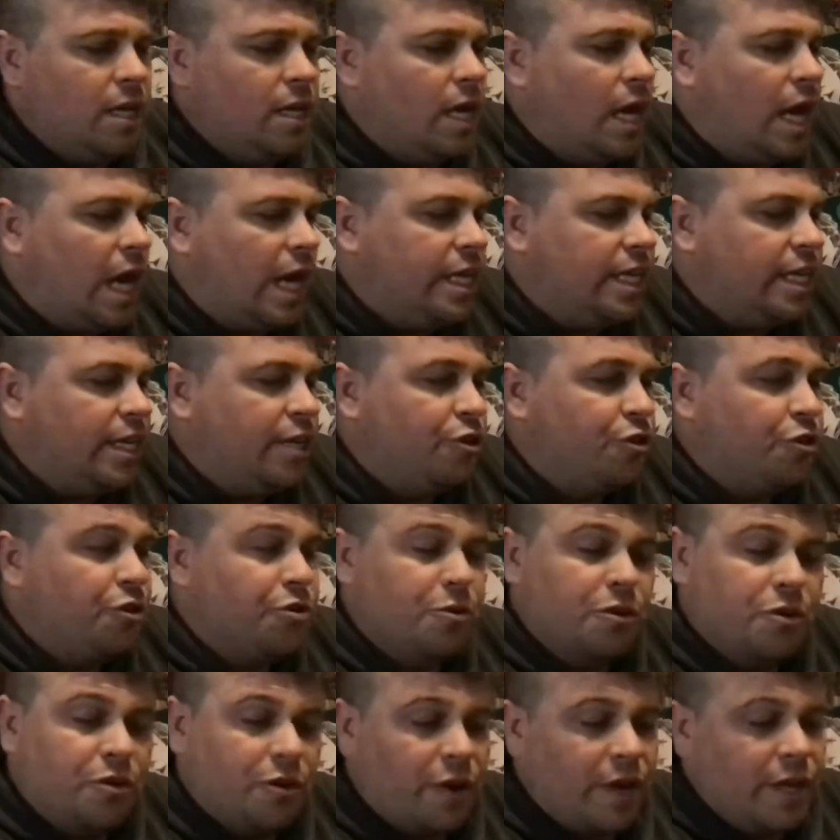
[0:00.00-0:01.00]
I didn't do a
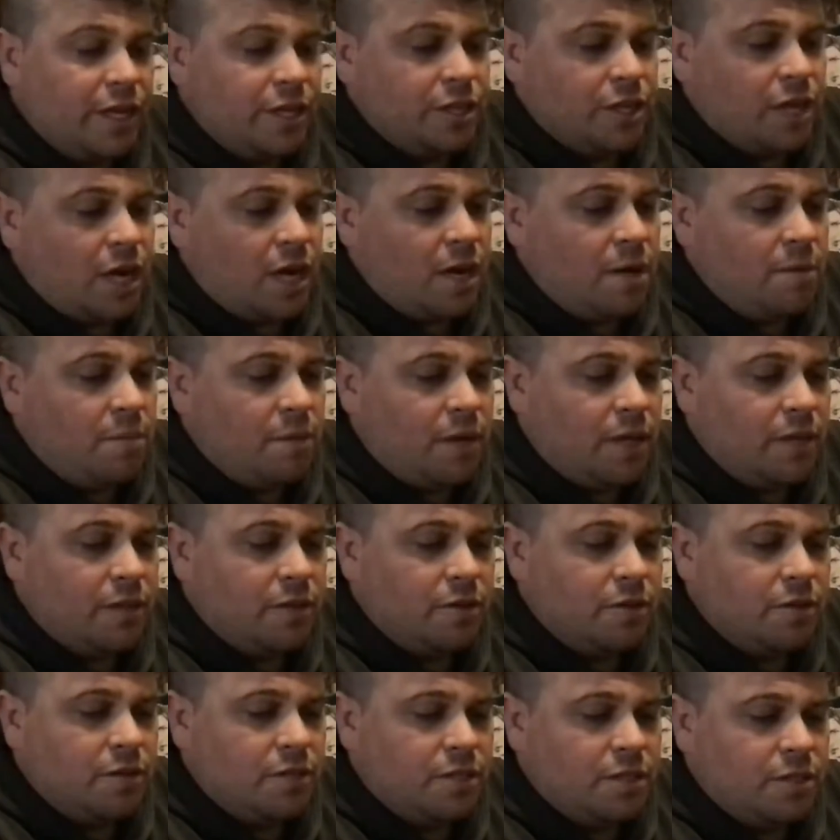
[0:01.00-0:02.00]
great job on
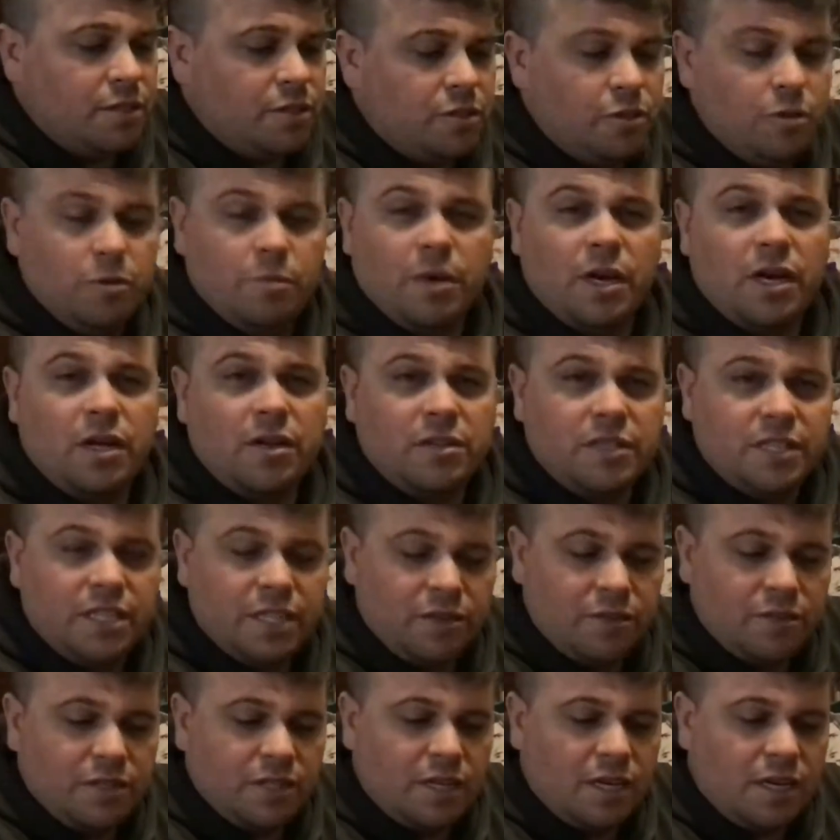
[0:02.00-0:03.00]
those 2 models that
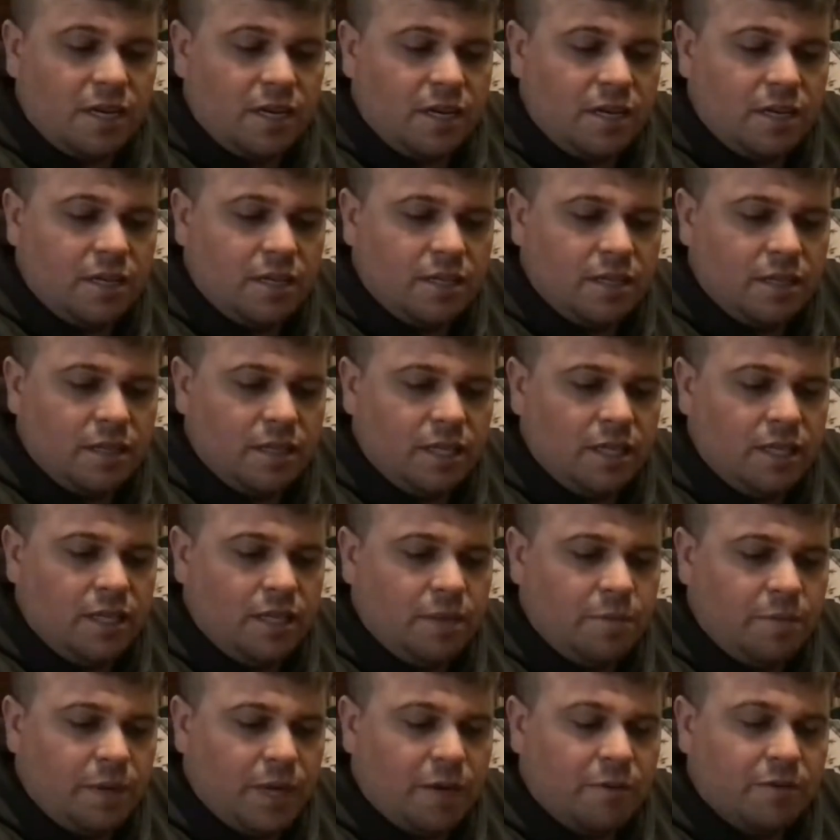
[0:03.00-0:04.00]
you saw. The
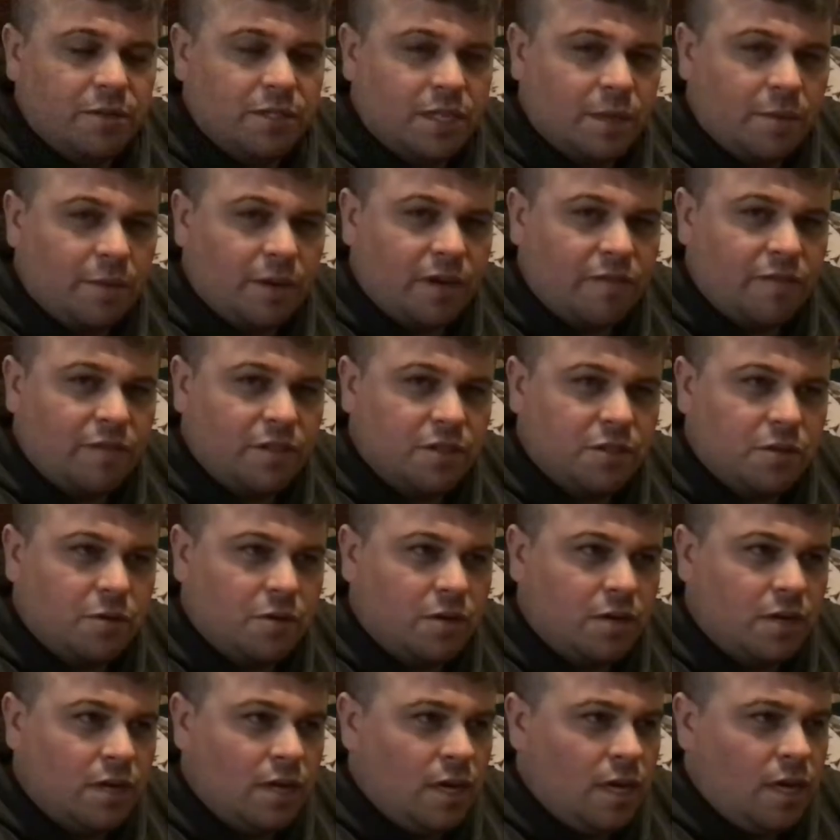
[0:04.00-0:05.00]
paint was coming off the
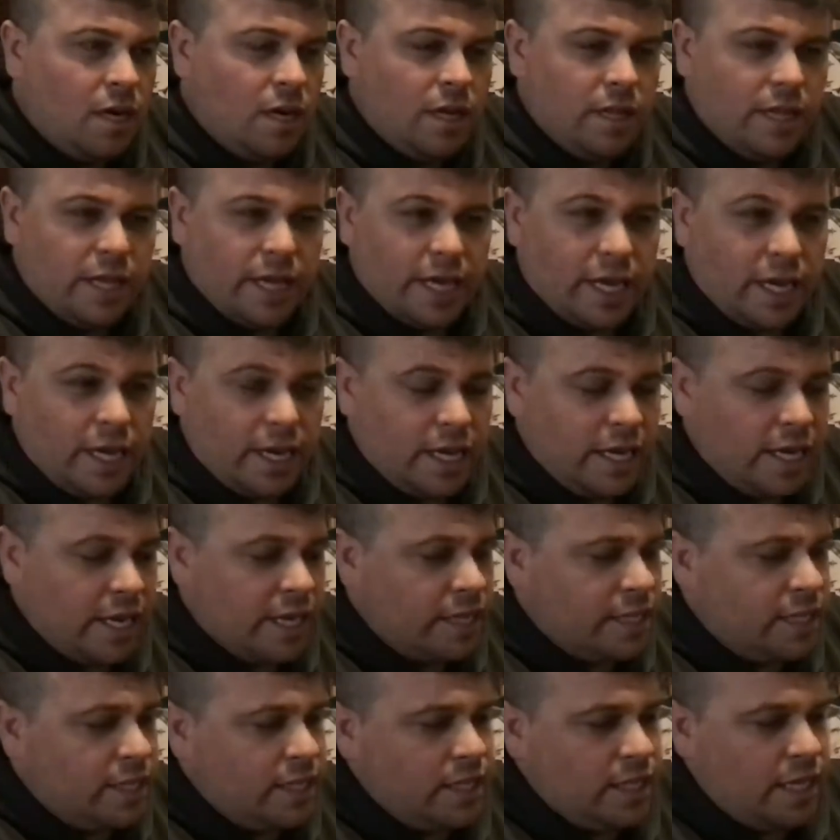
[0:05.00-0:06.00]
sword. They got
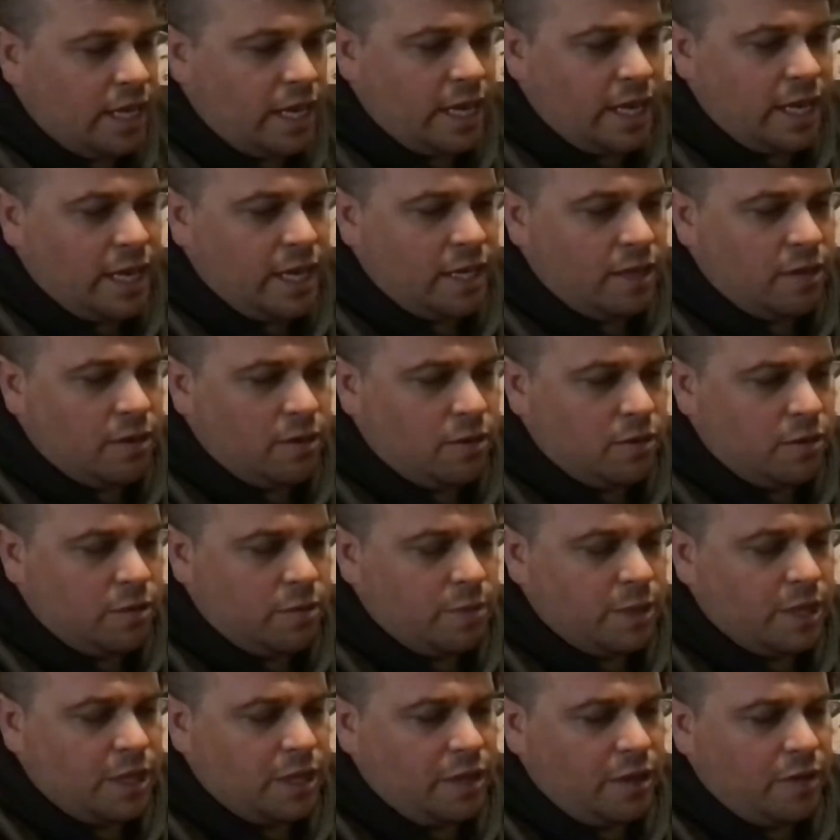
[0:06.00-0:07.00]
nicked, and
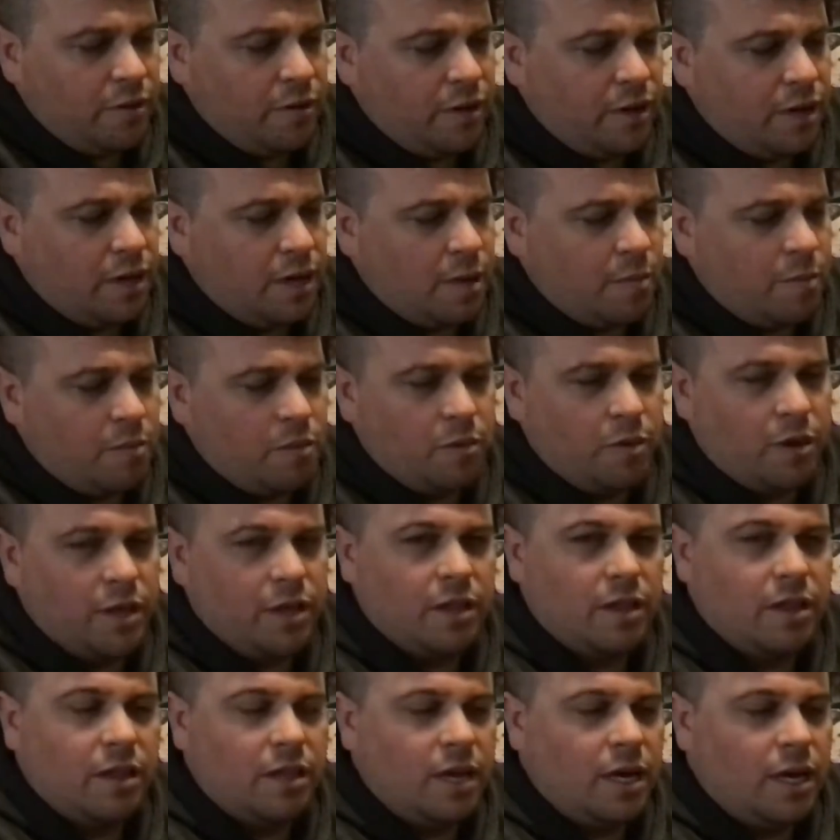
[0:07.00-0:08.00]
ultimately you ended up with
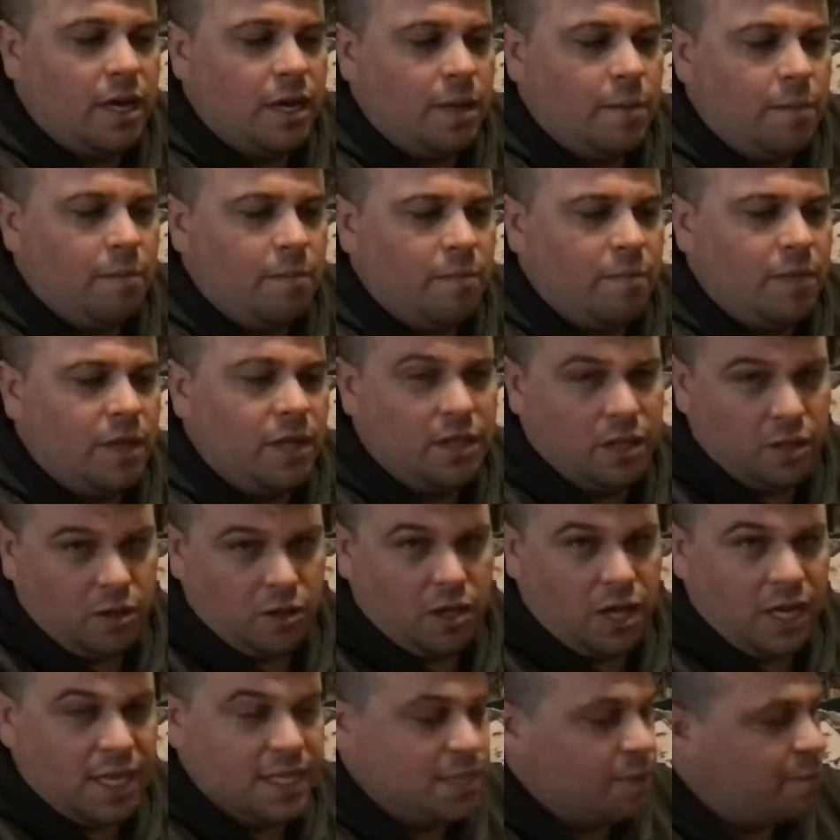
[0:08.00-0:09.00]
a little
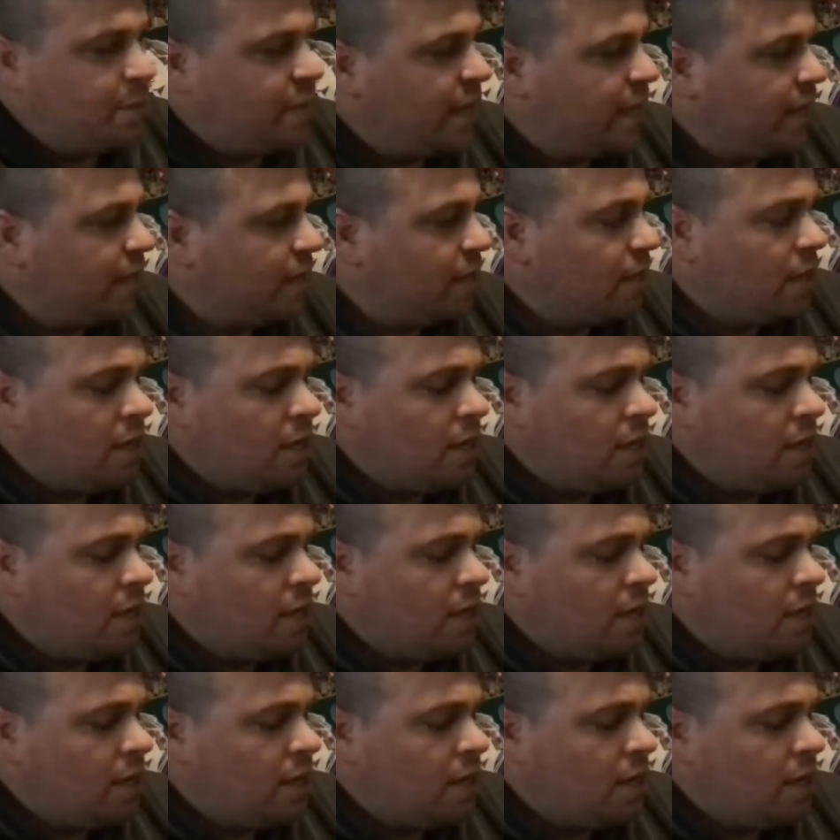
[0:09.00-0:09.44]
loss of paint.